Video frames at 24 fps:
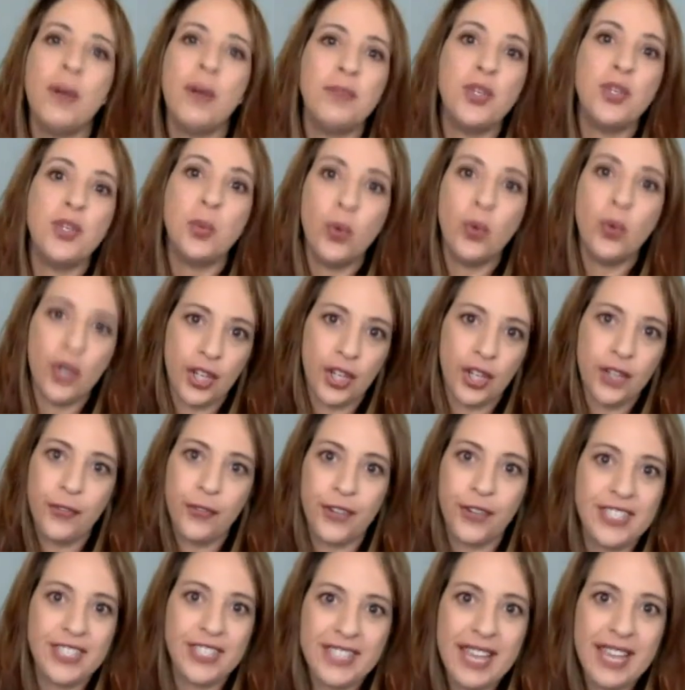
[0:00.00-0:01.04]
to work, for
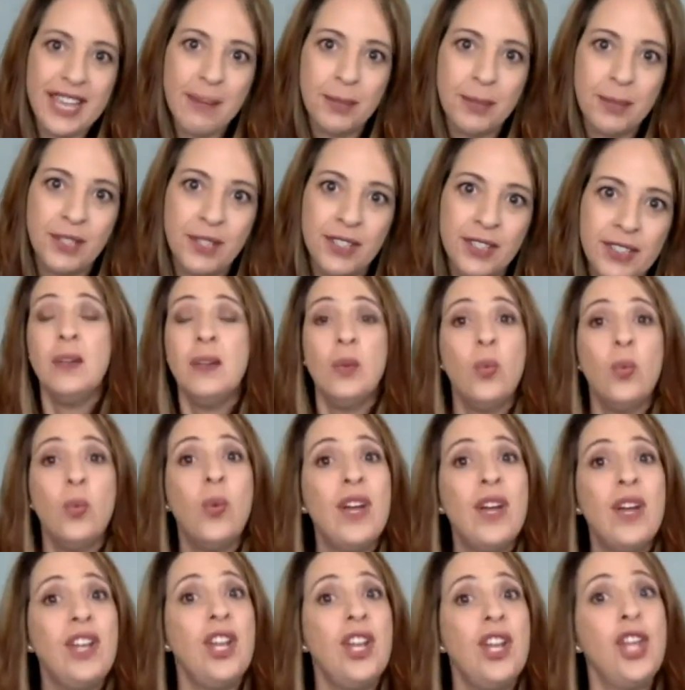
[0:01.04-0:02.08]
example.
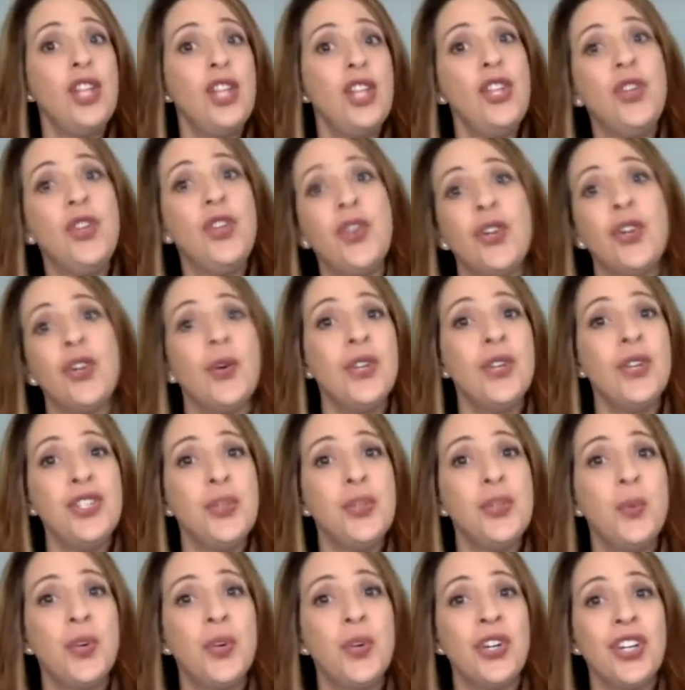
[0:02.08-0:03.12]
When you're going to
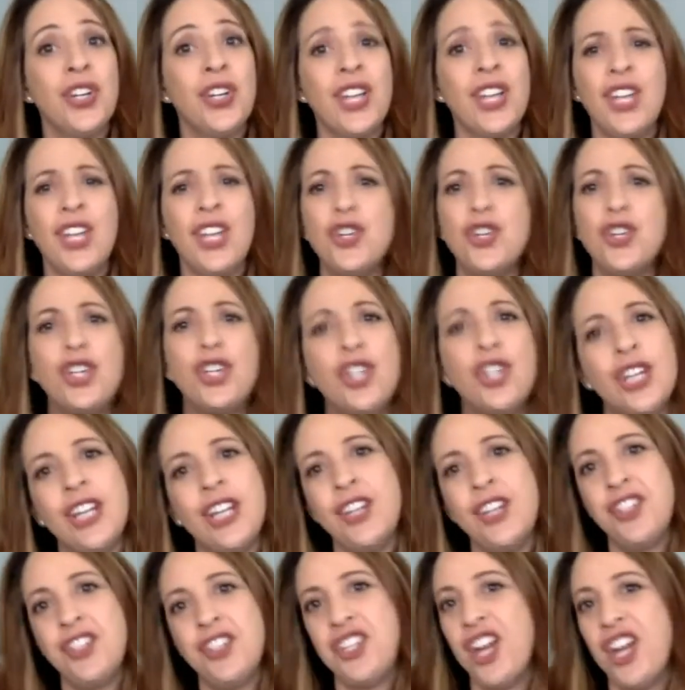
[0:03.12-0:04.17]
work, if you're good at
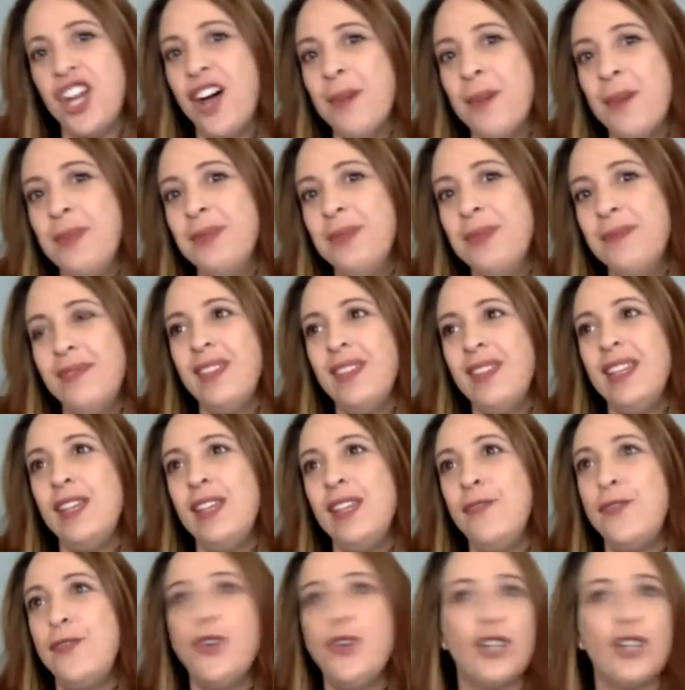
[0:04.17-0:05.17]
your job, if your